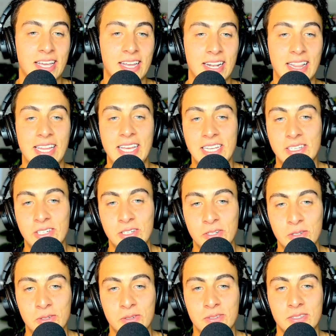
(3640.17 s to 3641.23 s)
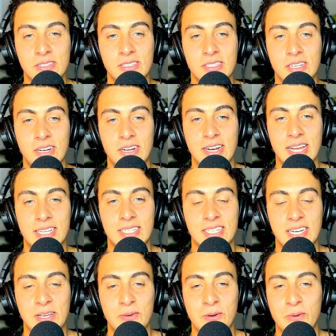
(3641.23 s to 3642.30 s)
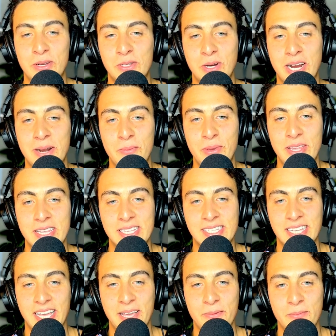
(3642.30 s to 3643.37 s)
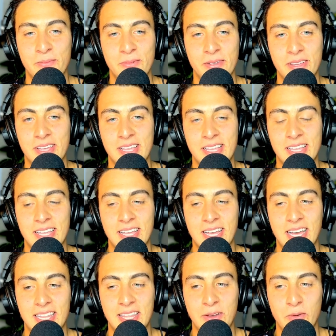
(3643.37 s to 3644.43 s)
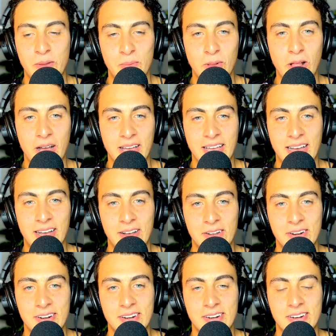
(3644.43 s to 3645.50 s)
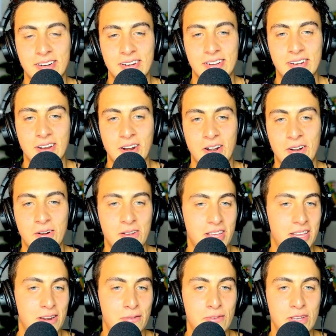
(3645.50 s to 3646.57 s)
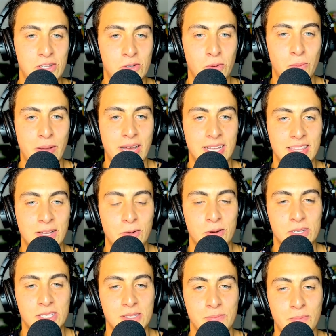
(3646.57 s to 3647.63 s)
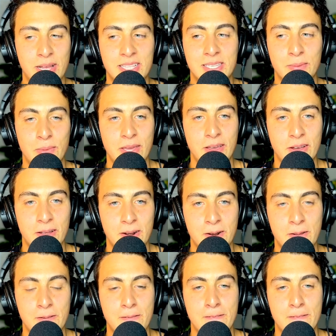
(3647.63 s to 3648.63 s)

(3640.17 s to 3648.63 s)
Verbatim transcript: can lead you to your destiny when we try to be the same I think we block out our individual path that we're meant to be on.